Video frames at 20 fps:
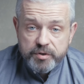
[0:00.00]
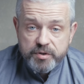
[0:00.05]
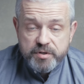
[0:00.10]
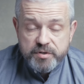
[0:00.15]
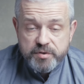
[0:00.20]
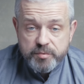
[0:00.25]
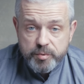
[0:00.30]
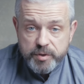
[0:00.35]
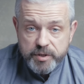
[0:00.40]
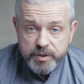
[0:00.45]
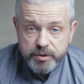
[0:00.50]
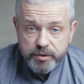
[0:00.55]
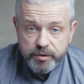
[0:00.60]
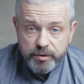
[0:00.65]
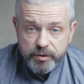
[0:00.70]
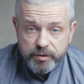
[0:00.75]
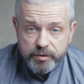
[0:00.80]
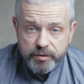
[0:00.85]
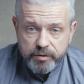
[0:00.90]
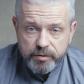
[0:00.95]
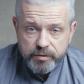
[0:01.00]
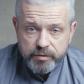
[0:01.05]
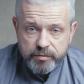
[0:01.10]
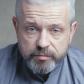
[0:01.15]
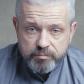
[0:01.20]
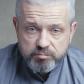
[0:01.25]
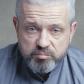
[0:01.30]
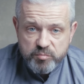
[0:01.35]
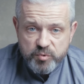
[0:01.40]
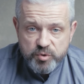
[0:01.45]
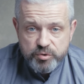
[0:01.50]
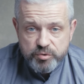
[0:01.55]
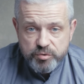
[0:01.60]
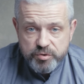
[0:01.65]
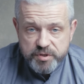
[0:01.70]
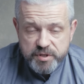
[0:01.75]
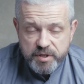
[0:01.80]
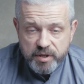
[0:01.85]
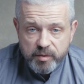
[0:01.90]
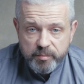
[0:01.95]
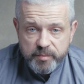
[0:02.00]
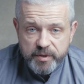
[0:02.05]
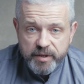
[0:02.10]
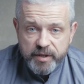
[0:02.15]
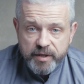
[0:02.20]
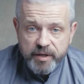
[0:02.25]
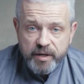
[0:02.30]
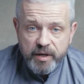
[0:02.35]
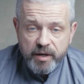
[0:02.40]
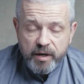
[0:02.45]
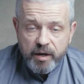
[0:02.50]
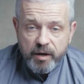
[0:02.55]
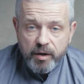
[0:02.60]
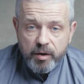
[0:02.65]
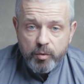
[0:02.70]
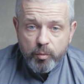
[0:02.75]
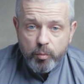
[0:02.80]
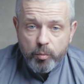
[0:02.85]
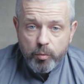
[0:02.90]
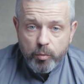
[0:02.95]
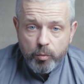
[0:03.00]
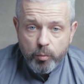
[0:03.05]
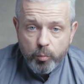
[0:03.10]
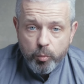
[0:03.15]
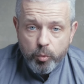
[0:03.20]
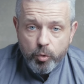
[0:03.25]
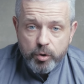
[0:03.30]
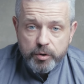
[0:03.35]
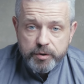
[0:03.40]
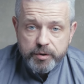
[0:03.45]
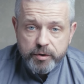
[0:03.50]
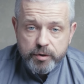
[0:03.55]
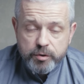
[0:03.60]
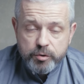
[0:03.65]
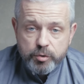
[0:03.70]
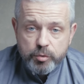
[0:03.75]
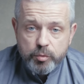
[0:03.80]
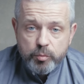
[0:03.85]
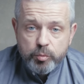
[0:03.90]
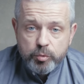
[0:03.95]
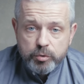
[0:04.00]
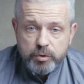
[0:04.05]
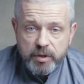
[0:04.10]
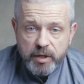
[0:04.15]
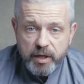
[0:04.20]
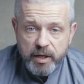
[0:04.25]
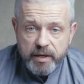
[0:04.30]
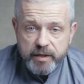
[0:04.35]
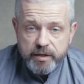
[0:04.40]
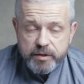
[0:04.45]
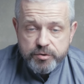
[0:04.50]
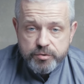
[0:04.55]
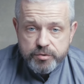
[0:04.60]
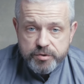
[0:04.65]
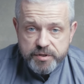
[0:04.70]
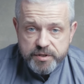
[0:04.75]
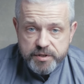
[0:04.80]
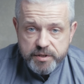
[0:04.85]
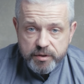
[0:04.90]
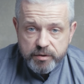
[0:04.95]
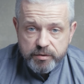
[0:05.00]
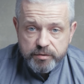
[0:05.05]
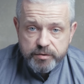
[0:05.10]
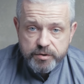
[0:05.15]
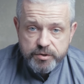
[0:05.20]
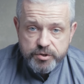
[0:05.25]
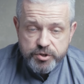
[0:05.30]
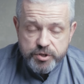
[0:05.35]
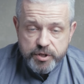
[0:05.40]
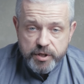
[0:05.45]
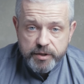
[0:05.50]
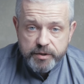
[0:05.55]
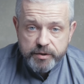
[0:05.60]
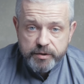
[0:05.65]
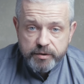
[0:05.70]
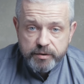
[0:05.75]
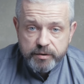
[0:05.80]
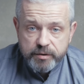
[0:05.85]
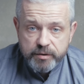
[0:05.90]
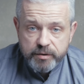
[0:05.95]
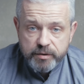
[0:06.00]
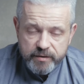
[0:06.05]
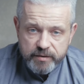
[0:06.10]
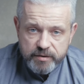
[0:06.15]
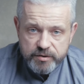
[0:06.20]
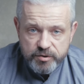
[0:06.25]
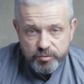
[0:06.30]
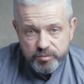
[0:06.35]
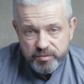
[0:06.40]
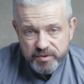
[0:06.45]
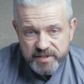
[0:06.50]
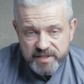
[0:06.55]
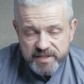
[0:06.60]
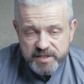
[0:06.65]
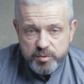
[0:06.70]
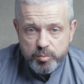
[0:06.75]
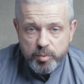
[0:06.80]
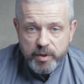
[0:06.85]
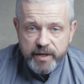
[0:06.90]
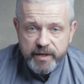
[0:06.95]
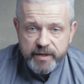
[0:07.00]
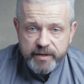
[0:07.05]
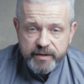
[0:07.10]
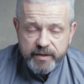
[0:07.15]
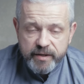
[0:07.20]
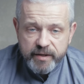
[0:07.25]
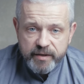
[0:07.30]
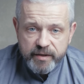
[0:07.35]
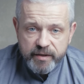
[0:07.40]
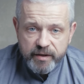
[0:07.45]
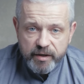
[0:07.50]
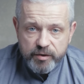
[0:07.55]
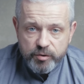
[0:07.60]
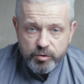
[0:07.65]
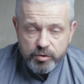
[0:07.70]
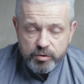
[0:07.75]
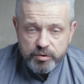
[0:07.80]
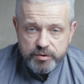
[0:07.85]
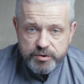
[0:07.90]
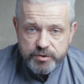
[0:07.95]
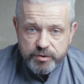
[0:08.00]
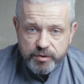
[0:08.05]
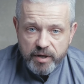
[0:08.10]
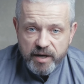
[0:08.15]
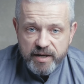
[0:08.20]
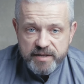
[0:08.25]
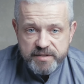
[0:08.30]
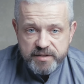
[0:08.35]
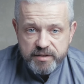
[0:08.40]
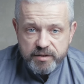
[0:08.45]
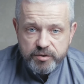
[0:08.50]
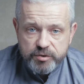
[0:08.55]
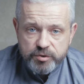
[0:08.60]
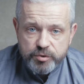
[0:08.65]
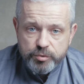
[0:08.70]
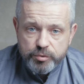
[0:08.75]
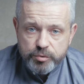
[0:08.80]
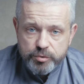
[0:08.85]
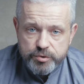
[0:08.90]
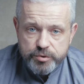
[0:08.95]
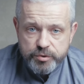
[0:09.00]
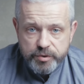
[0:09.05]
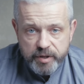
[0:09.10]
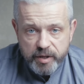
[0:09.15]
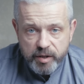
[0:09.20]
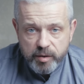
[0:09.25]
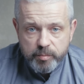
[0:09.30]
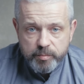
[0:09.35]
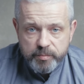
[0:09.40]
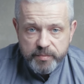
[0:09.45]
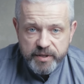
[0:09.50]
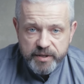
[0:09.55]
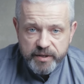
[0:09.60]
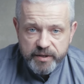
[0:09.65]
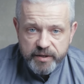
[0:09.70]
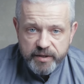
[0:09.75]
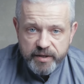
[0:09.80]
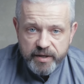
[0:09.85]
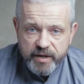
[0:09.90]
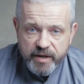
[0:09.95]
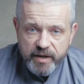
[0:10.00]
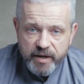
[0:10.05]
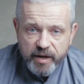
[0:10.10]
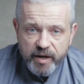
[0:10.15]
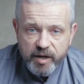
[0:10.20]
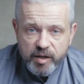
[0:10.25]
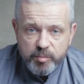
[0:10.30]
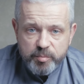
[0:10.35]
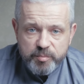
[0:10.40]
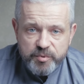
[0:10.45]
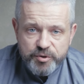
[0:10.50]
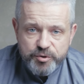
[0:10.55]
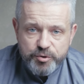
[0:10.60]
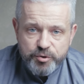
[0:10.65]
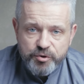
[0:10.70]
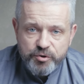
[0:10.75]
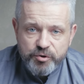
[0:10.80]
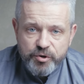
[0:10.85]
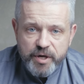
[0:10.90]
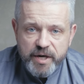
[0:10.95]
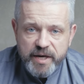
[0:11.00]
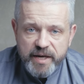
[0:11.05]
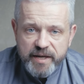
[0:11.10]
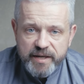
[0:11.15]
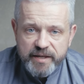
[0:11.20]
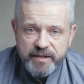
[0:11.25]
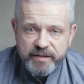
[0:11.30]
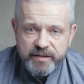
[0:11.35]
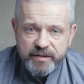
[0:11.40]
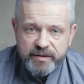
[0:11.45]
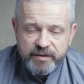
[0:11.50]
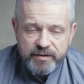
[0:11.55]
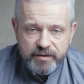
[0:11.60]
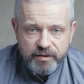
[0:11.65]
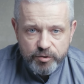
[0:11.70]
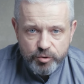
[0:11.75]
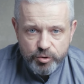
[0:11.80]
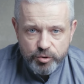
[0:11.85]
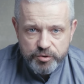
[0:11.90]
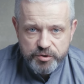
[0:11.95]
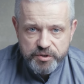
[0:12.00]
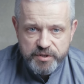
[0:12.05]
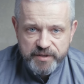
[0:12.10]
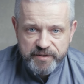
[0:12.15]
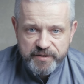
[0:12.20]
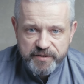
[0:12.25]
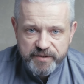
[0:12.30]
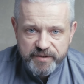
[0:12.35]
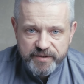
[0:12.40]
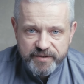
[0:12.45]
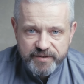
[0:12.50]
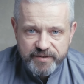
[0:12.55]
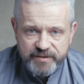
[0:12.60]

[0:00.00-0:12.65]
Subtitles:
this video to tell me what you would like to see on this channel. So this way, I also asking you to help me. Help me to create a content.